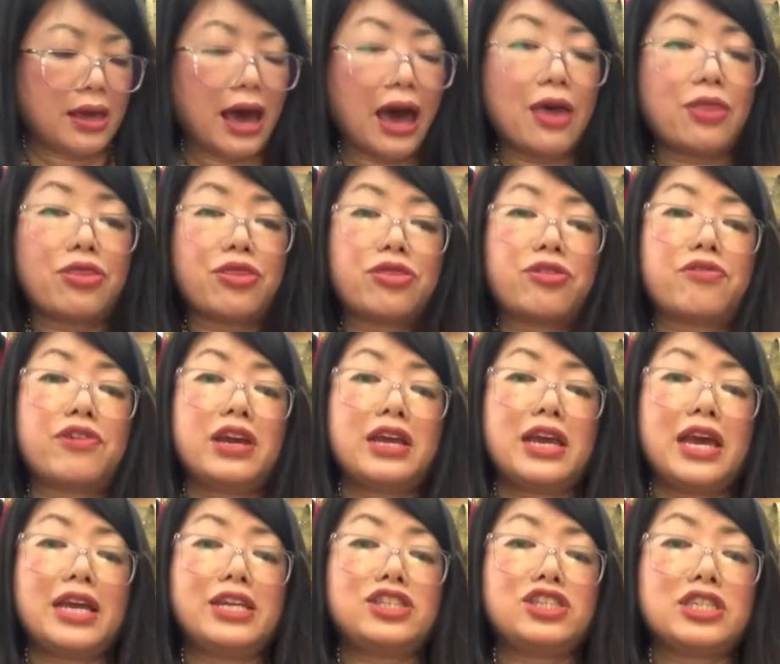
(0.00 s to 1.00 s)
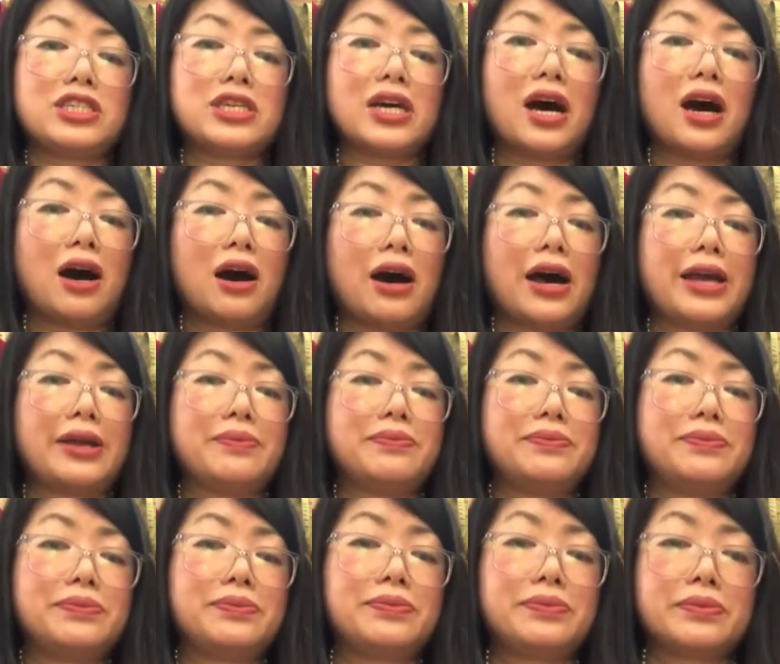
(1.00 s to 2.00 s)
and three inches high.
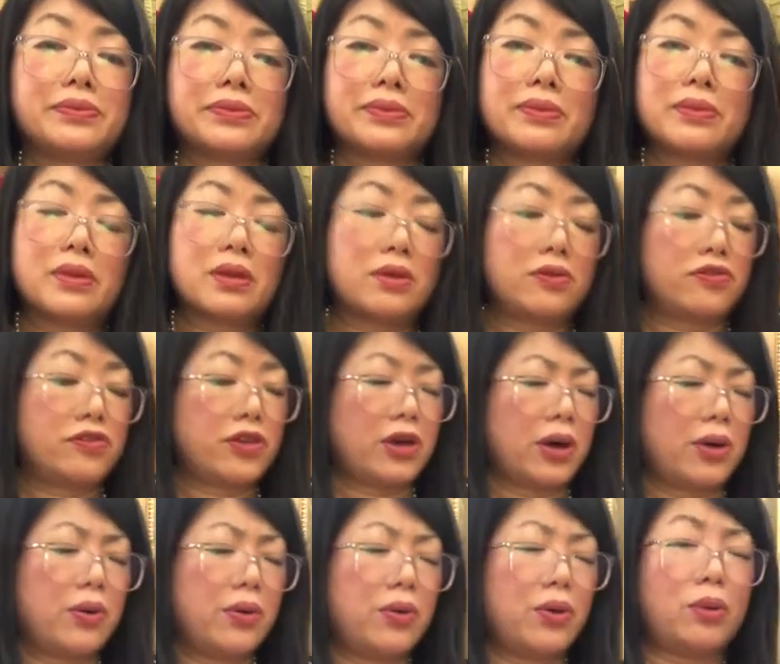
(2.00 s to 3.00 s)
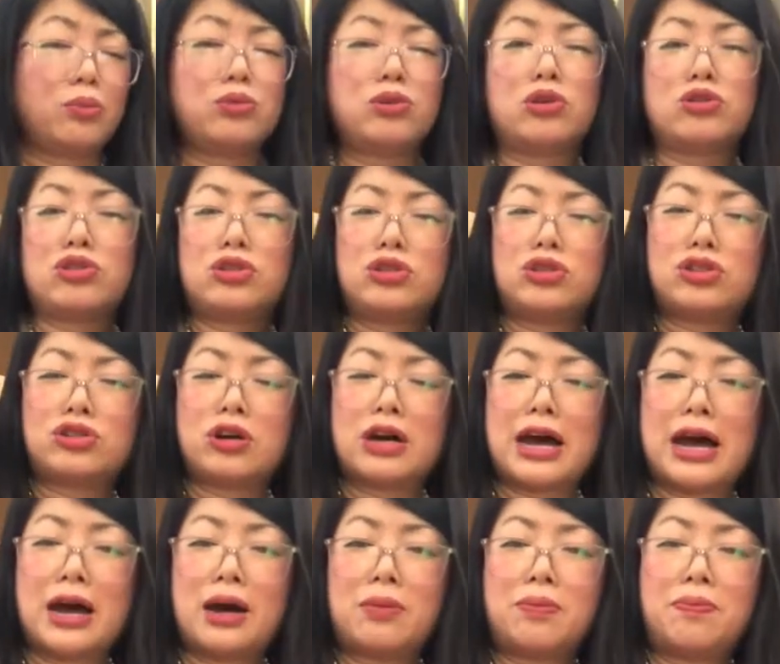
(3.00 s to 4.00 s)
So I'm not too sure
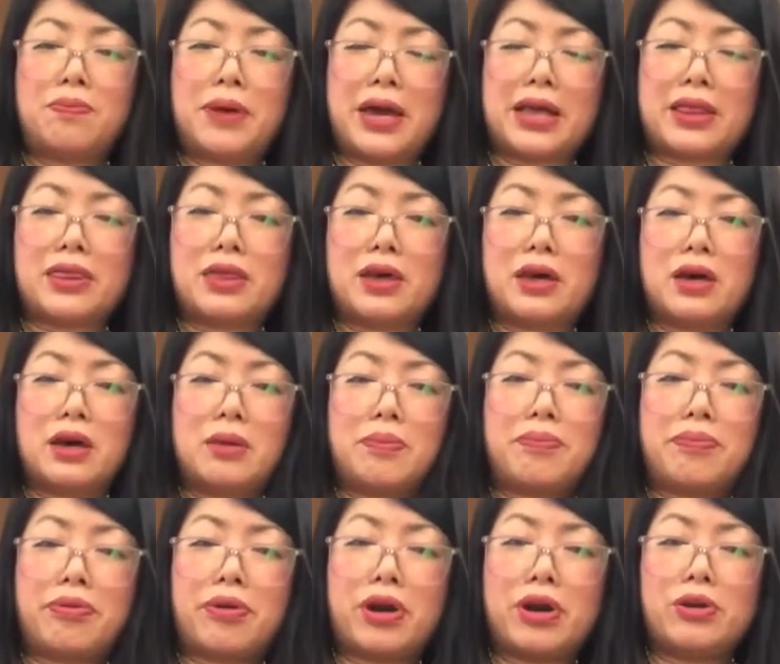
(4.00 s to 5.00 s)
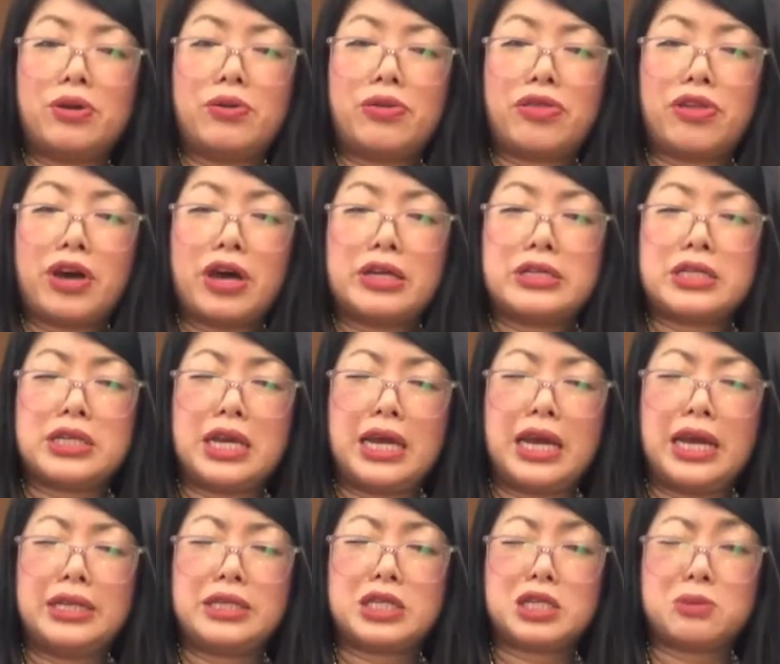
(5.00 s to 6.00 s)
how big the Pro
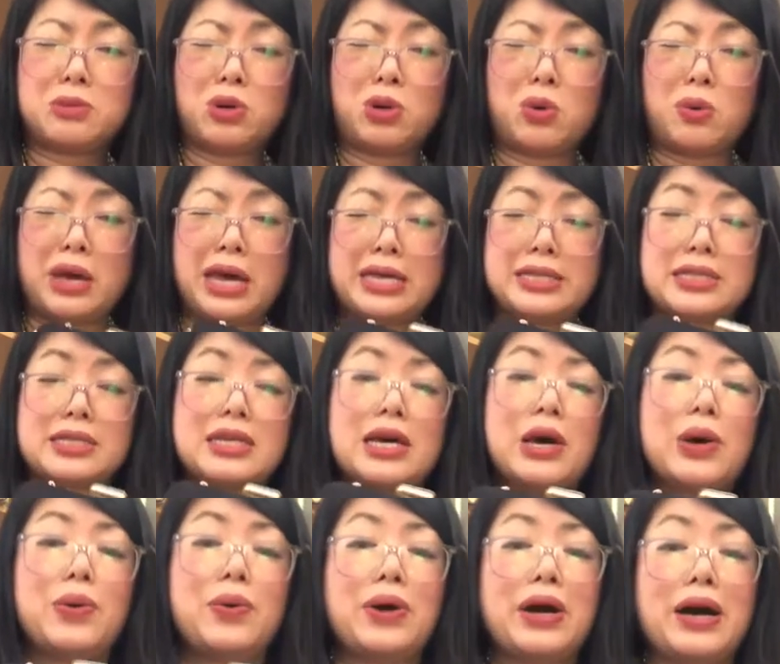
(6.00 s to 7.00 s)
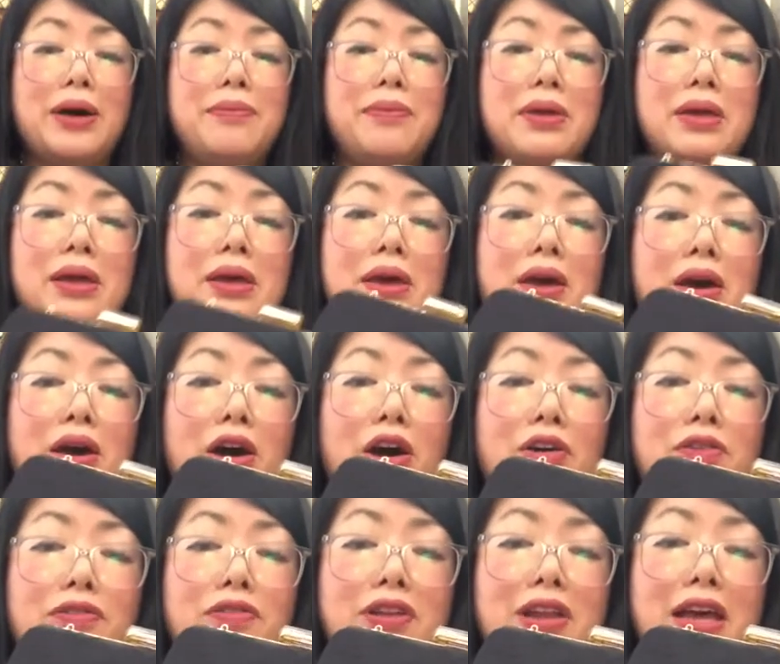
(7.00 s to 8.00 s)
13 small is. So uh,
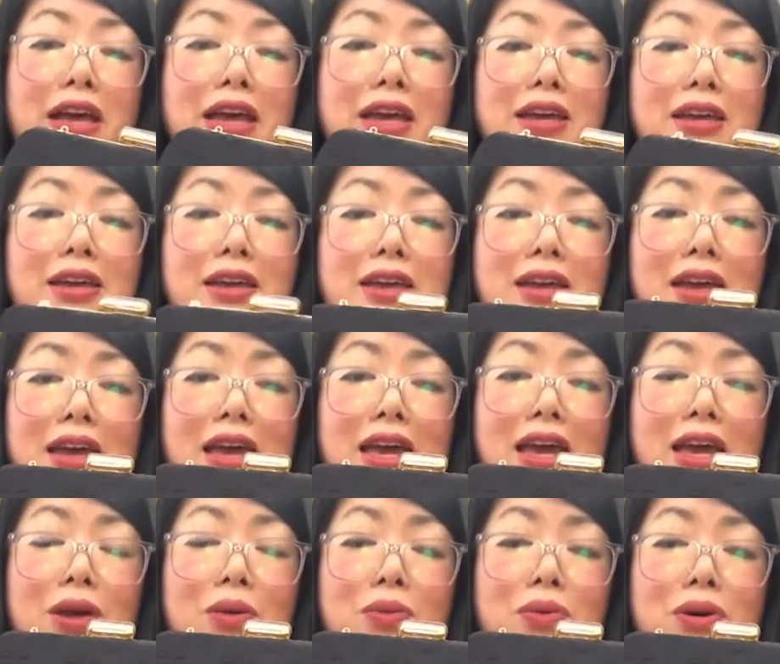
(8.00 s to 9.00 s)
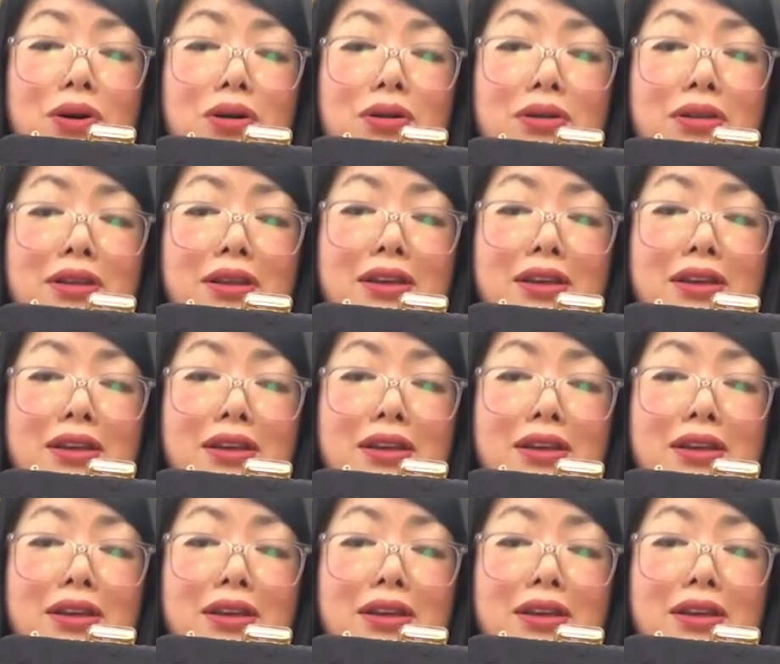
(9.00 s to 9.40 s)
hopefully it will